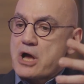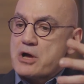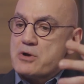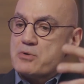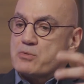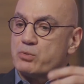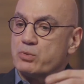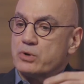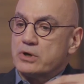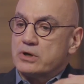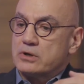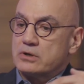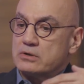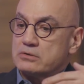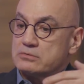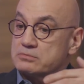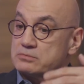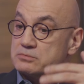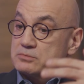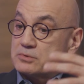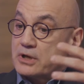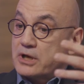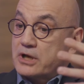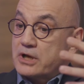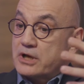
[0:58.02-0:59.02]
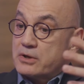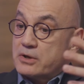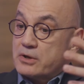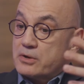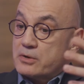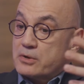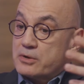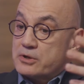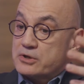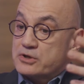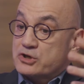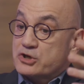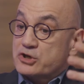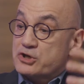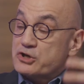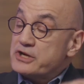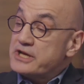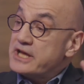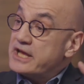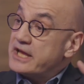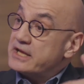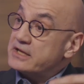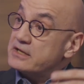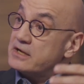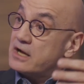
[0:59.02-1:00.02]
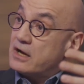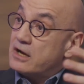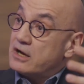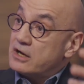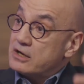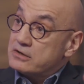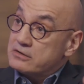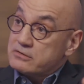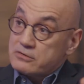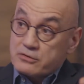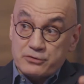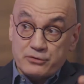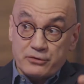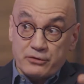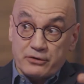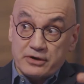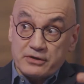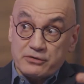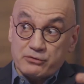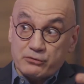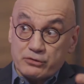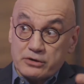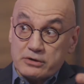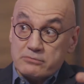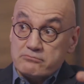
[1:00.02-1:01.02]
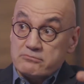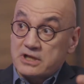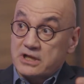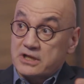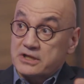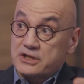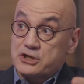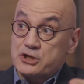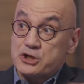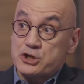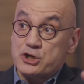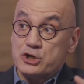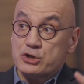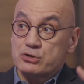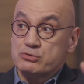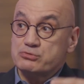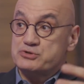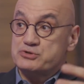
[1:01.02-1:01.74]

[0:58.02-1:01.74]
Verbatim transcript: Will create 133 million new